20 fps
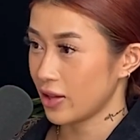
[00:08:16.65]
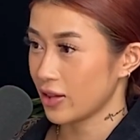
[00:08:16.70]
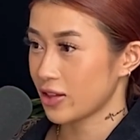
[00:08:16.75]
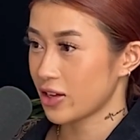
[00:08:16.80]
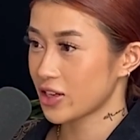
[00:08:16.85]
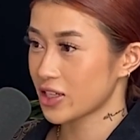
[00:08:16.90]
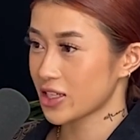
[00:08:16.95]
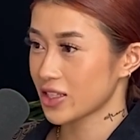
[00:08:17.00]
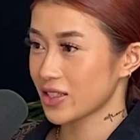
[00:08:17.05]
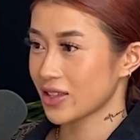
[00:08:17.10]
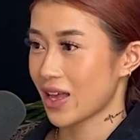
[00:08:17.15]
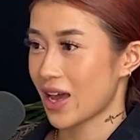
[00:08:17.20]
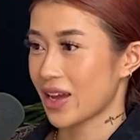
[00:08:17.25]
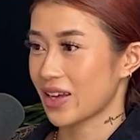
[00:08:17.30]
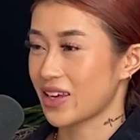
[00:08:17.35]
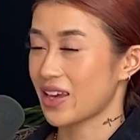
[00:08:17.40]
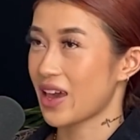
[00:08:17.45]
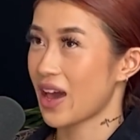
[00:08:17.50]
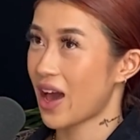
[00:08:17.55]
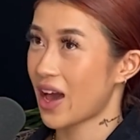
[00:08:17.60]
They're just
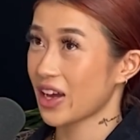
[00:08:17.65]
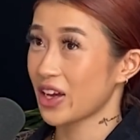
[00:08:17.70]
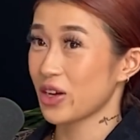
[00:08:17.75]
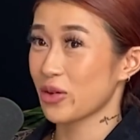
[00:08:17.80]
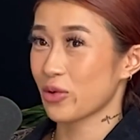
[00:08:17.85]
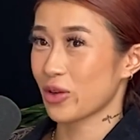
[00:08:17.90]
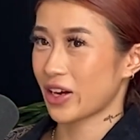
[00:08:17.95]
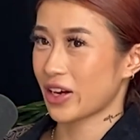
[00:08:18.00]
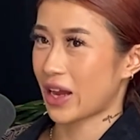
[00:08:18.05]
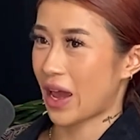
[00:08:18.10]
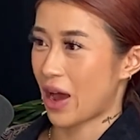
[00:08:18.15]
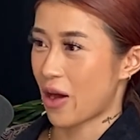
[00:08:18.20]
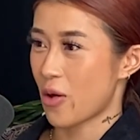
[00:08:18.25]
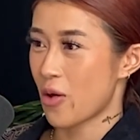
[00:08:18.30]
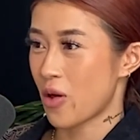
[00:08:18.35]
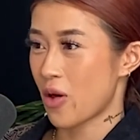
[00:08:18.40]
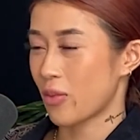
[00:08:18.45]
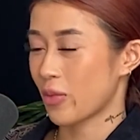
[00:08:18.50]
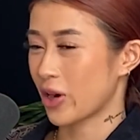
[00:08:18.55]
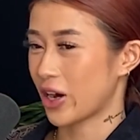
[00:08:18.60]
like, yeah, I could work at
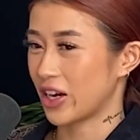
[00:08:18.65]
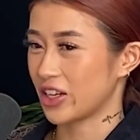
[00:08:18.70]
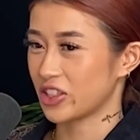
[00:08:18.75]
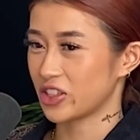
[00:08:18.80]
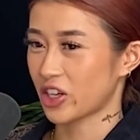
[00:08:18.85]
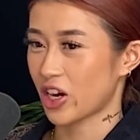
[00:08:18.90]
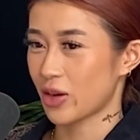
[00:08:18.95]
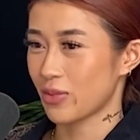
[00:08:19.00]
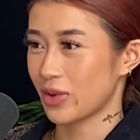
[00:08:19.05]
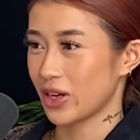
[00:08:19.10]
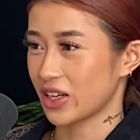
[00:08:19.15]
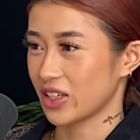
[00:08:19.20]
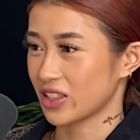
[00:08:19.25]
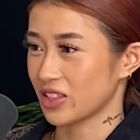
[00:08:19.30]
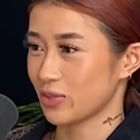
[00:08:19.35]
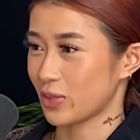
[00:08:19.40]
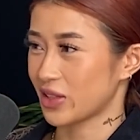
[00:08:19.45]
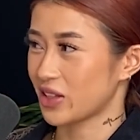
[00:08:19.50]
home or at Starbucks,